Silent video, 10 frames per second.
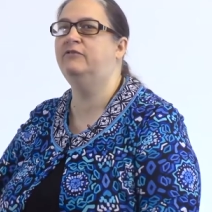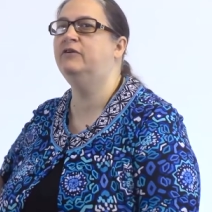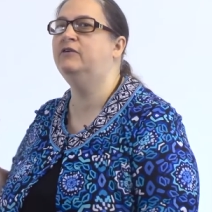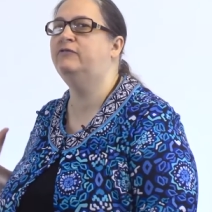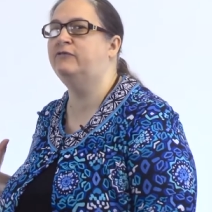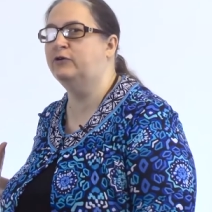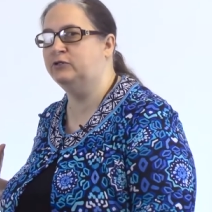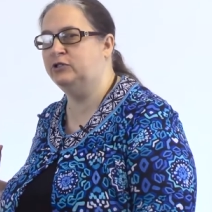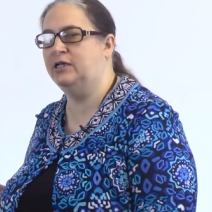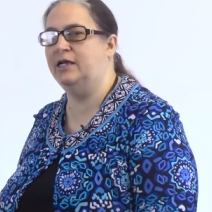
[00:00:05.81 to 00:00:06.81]
the very
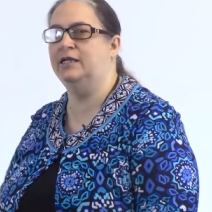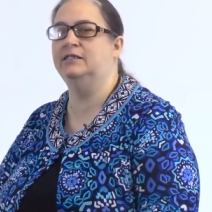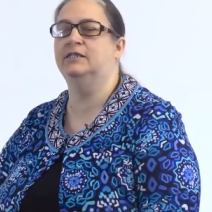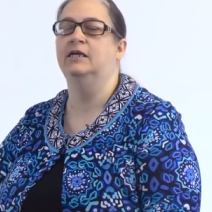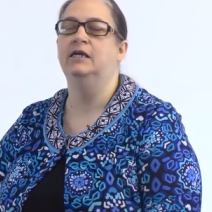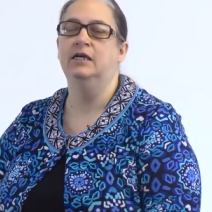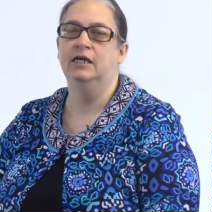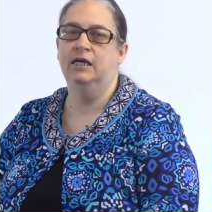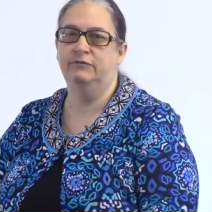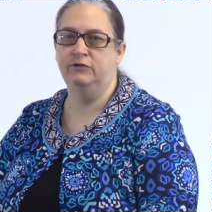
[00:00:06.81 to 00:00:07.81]
first days
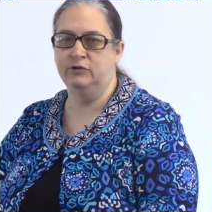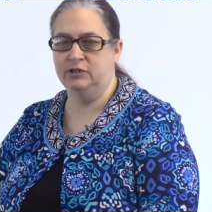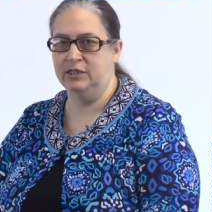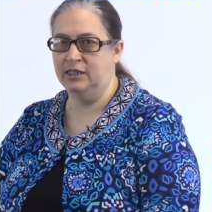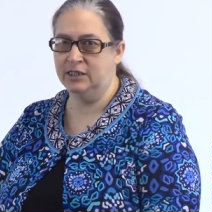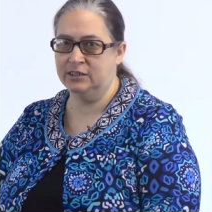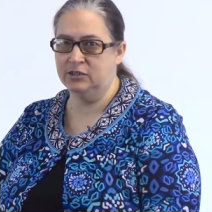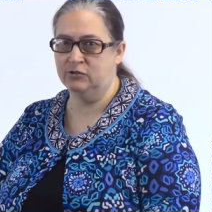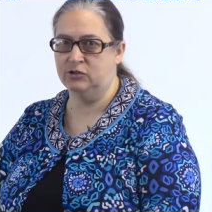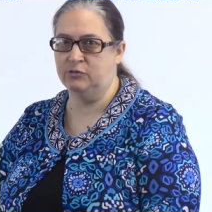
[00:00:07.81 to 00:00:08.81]
of nursing, and that's
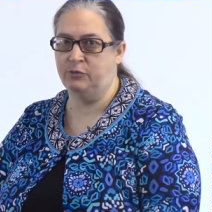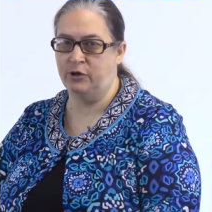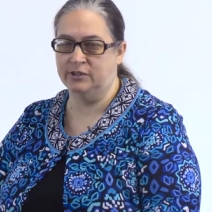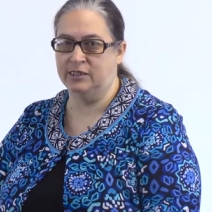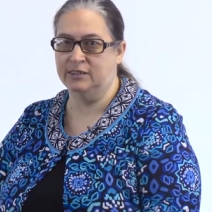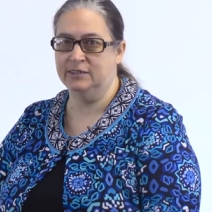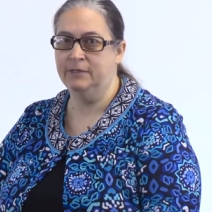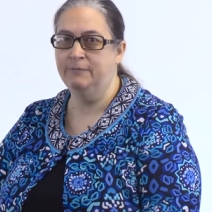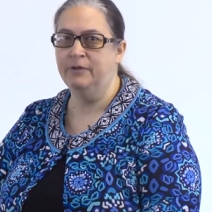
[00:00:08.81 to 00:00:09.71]
the nursing process.